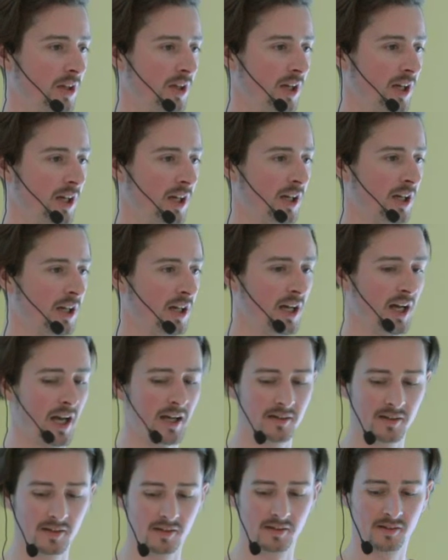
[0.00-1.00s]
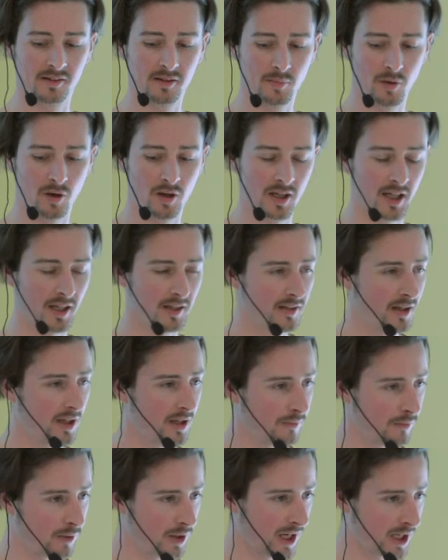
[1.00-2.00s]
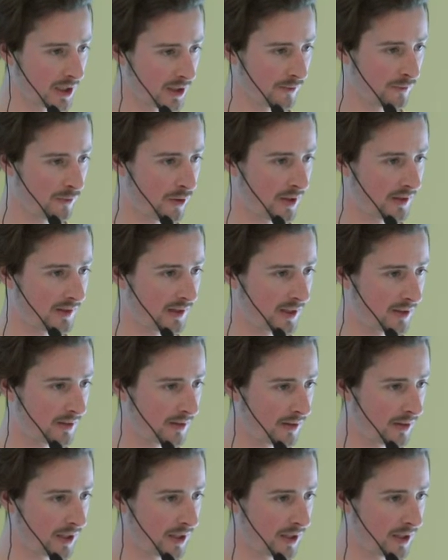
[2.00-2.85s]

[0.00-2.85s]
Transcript: Yeah? And this is about like what Henry Ford said,